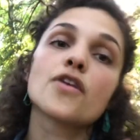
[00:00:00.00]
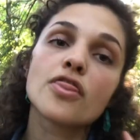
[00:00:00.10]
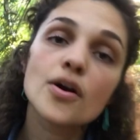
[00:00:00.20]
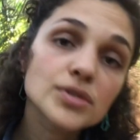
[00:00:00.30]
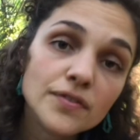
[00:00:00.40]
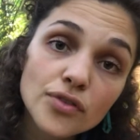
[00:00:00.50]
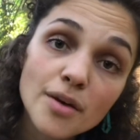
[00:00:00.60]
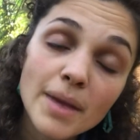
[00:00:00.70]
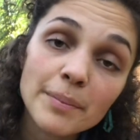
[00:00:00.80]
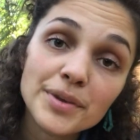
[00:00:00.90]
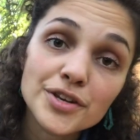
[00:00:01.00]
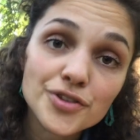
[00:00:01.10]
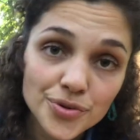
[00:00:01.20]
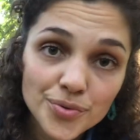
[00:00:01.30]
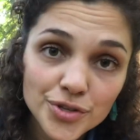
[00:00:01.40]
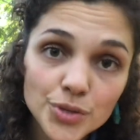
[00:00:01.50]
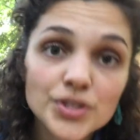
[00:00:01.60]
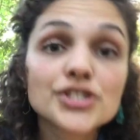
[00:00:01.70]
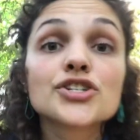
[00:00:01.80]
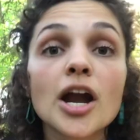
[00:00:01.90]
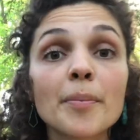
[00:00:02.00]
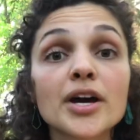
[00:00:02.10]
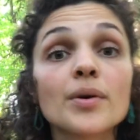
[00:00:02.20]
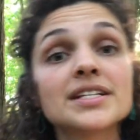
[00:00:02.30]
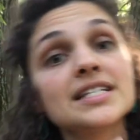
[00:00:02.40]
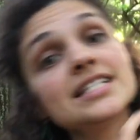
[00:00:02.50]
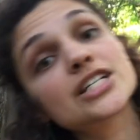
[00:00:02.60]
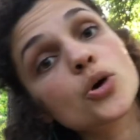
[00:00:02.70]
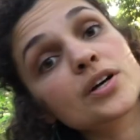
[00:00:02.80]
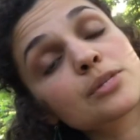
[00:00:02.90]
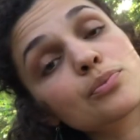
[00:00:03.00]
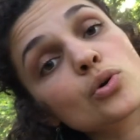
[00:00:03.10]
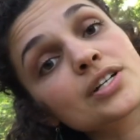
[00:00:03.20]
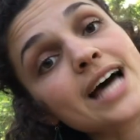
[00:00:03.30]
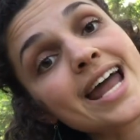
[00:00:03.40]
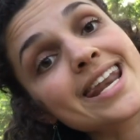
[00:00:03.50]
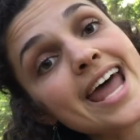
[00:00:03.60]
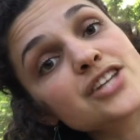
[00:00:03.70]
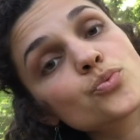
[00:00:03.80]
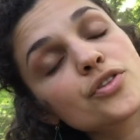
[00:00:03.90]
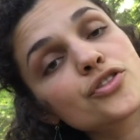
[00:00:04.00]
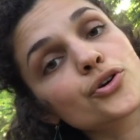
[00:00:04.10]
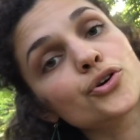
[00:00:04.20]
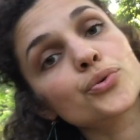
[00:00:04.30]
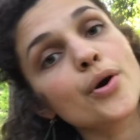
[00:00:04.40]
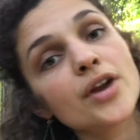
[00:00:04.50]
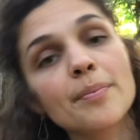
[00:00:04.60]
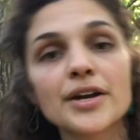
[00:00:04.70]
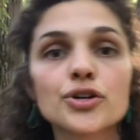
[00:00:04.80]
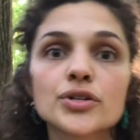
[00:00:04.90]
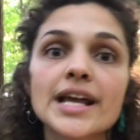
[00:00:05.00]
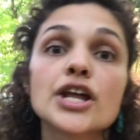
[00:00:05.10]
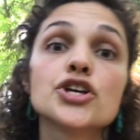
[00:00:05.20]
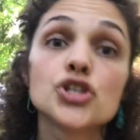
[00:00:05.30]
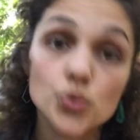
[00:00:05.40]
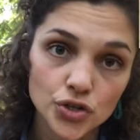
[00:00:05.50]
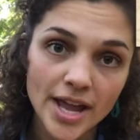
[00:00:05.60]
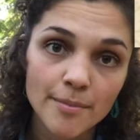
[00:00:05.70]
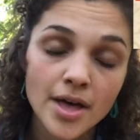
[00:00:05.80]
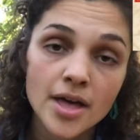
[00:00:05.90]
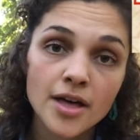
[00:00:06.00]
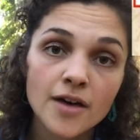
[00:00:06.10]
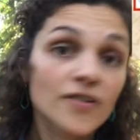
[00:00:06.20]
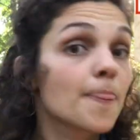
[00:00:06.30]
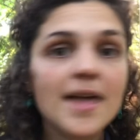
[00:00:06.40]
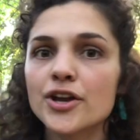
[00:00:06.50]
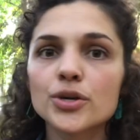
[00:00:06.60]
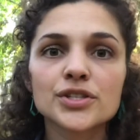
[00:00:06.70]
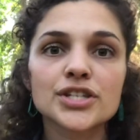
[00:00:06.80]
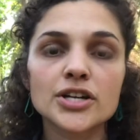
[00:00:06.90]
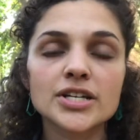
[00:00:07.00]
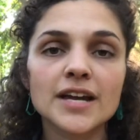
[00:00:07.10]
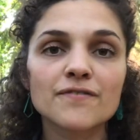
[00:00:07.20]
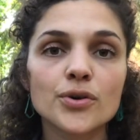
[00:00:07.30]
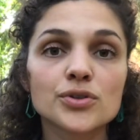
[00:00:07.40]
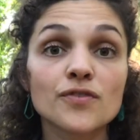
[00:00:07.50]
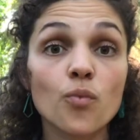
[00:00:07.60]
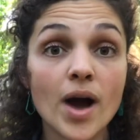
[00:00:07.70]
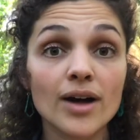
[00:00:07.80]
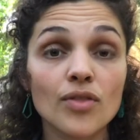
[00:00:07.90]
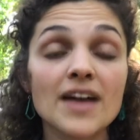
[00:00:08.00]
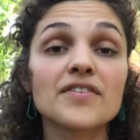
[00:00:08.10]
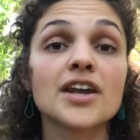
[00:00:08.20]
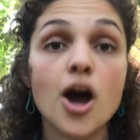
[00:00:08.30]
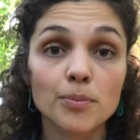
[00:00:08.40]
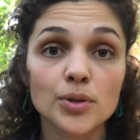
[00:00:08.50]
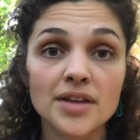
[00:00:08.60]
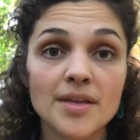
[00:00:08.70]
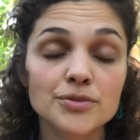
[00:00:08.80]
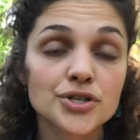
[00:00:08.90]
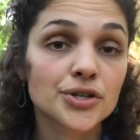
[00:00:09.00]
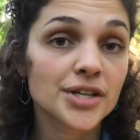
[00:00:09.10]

those of you that might be new, you can start by going to ecoexplore.net with your grown-up and create a username. From there, you can start taking photos of wildlife and uploading them to your